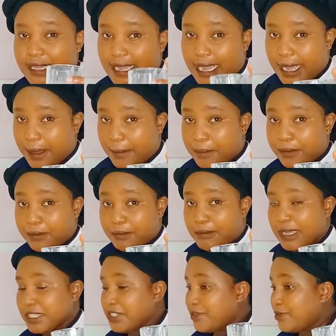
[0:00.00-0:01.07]
cup,
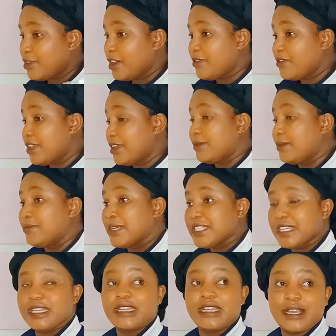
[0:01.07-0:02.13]
but if you have the
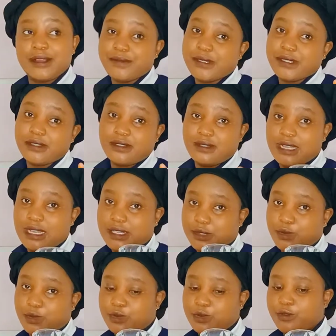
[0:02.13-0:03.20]
measuring cups, that's
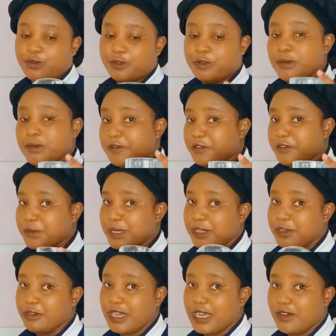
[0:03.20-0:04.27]
good of you, but for me I
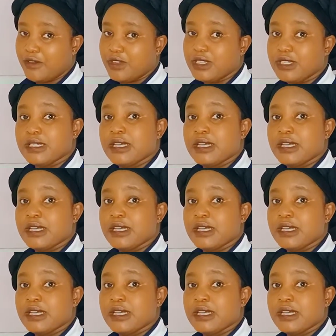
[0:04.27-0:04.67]
don't have it.